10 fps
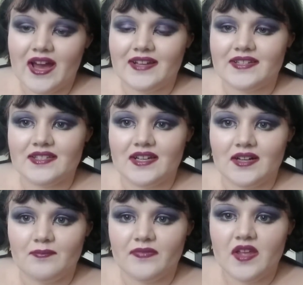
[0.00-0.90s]
And
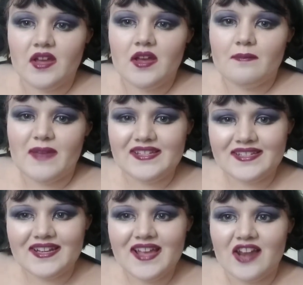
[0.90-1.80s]
um,
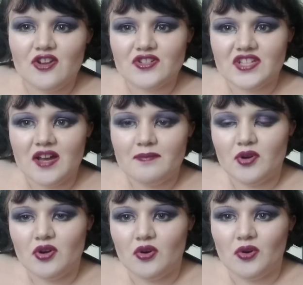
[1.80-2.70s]
basically, I looked up
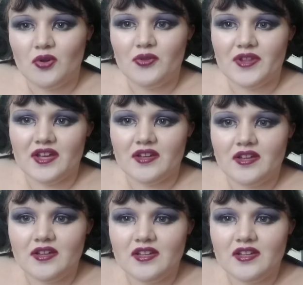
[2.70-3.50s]
all the